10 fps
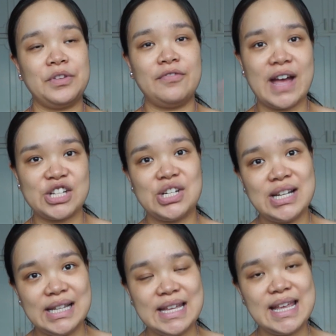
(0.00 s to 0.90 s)

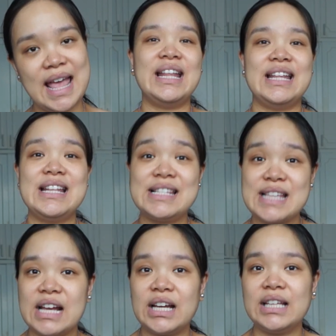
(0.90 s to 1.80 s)
vaginally, and then the
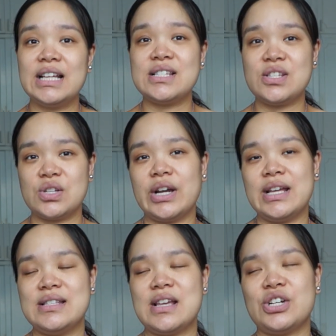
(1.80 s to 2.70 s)
second a
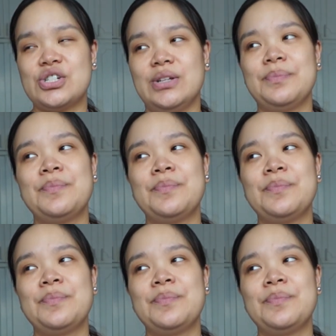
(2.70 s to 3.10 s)
cesarean section.